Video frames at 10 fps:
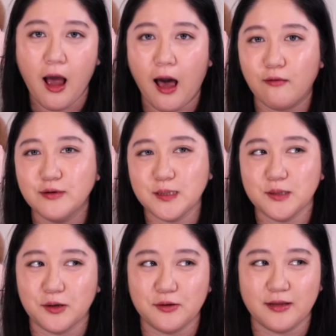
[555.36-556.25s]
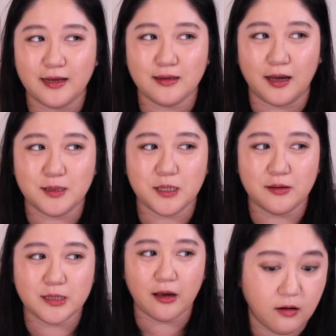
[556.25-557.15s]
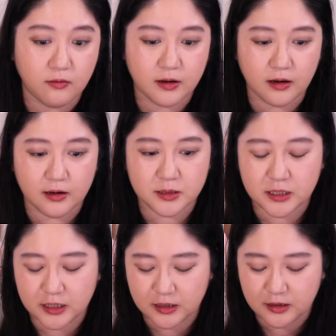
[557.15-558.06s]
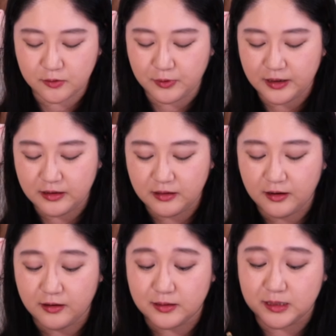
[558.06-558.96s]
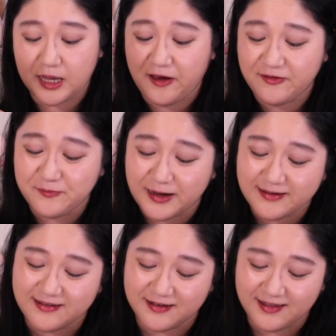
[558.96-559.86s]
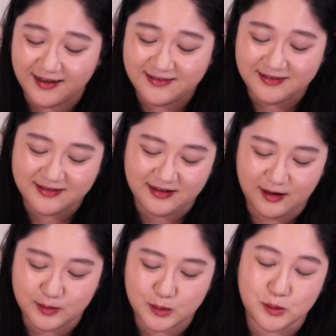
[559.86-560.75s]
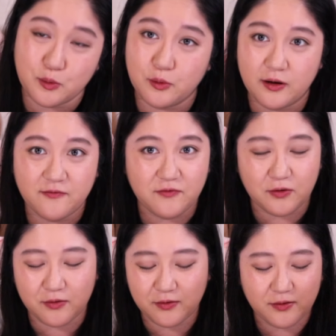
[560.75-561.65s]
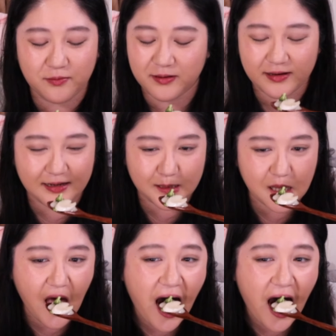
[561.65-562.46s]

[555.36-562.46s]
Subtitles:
I was so like touched. I was like, oh my gosh, he went in there and saved my sunglasses. And I was so grateful. Oh my goodness.